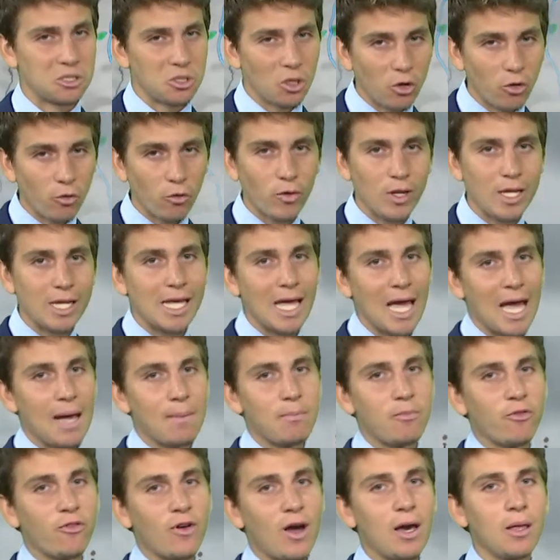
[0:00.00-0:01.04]
So to
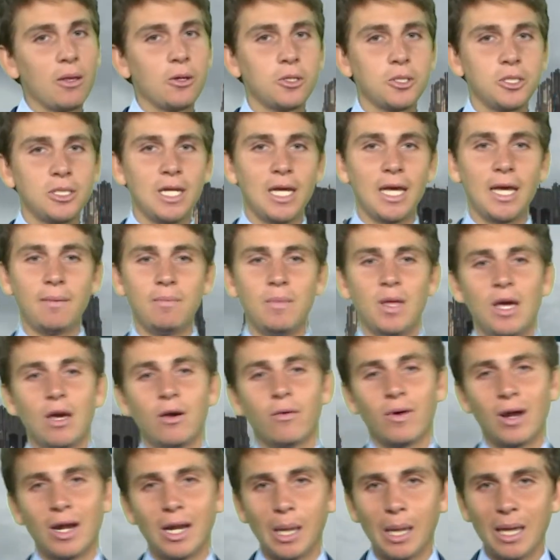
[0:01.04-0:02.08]
recap, Father's Day
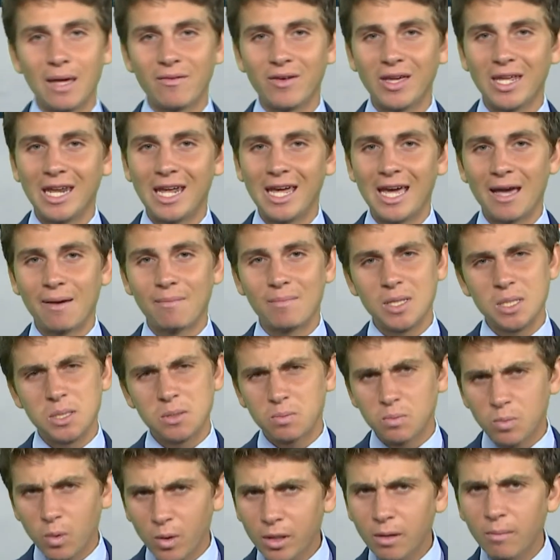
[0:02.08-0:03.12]
around 11 a.m. is
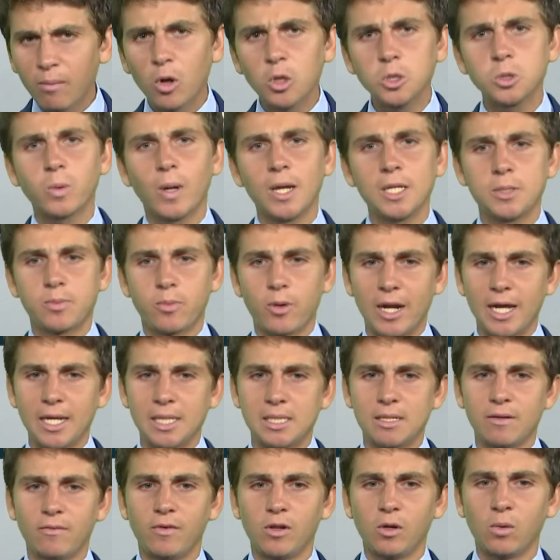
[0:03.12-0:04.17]
when the most widespread
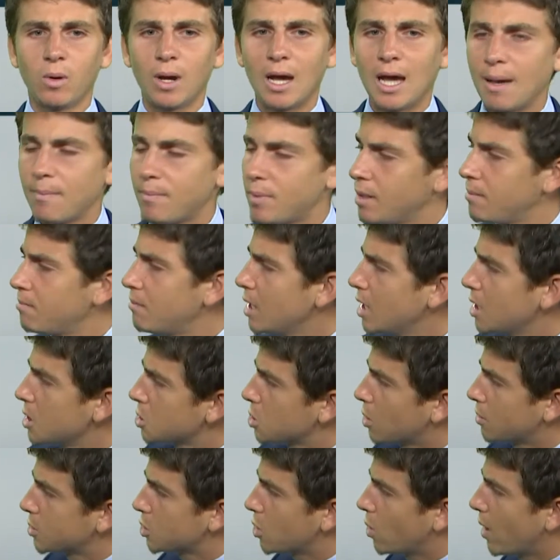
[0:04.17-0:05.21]
activity will happen.
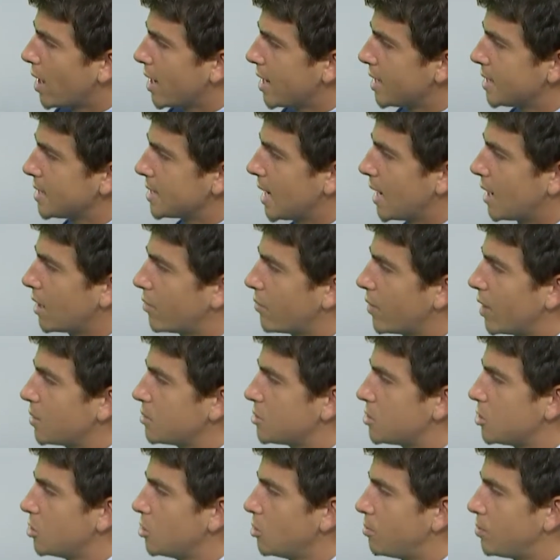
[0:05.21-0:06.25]
Storms quieting down
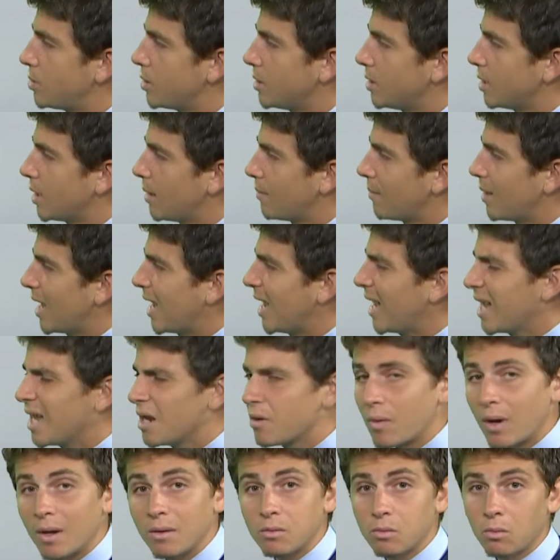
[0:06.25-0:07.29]
around 2 p.m. A high
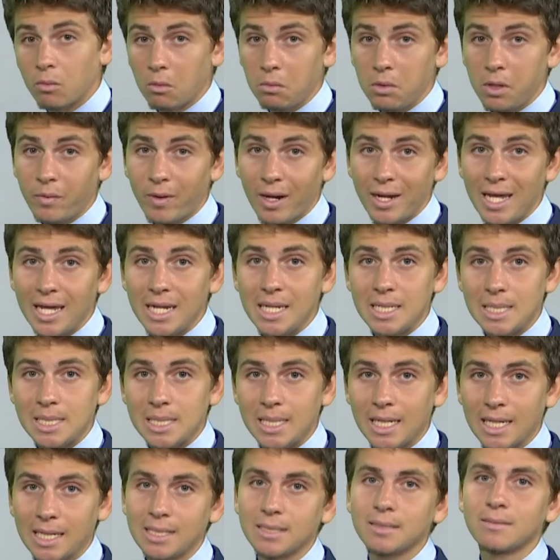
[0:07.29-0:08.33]
around only around
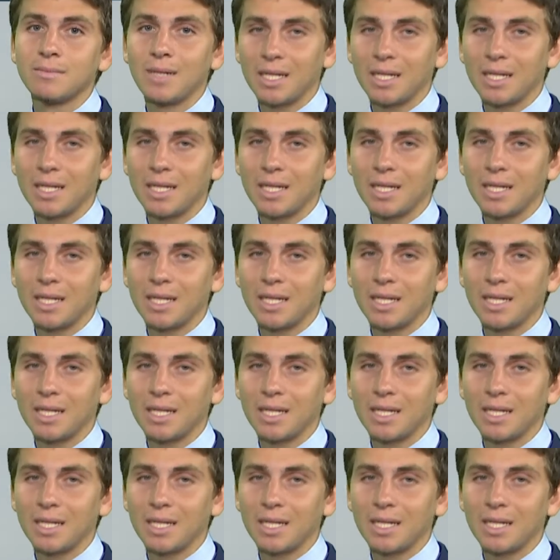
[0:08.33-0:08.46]
86.